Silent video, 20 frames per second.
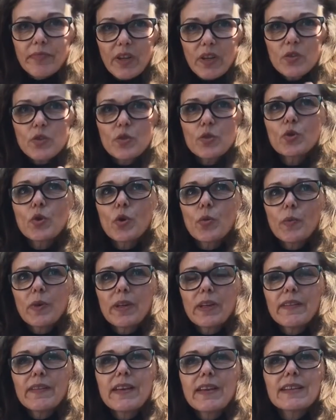So
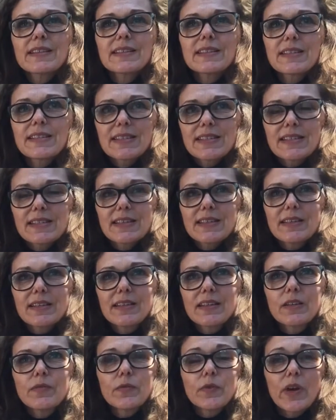normally there's this,
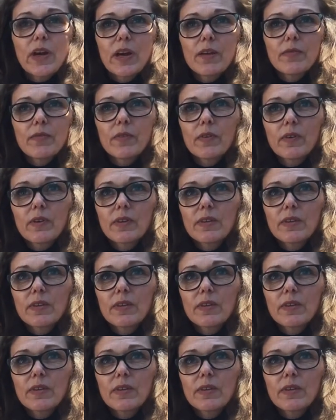if you have